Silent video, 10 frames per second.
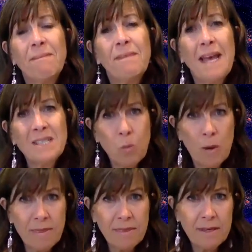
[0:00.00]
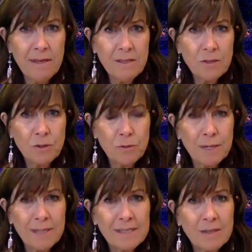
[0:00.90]
that's one thing to
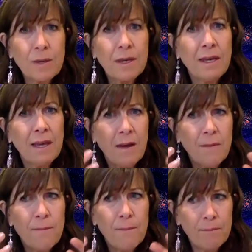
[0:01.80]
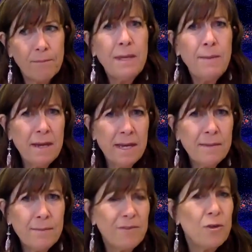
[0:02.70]
address. Okay, maybe I
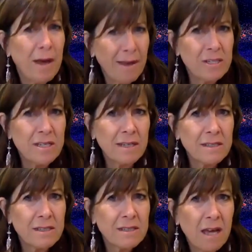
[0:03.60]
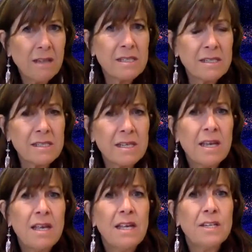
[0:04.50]
am, if you haven't yet, toxins.
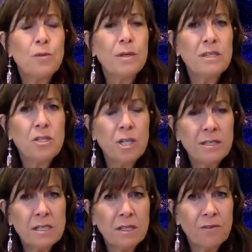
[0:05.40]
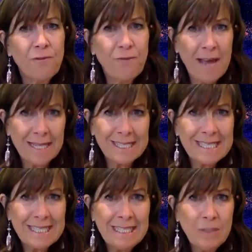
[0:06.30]
Doing gentle
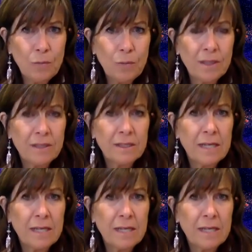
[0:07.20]
fasting with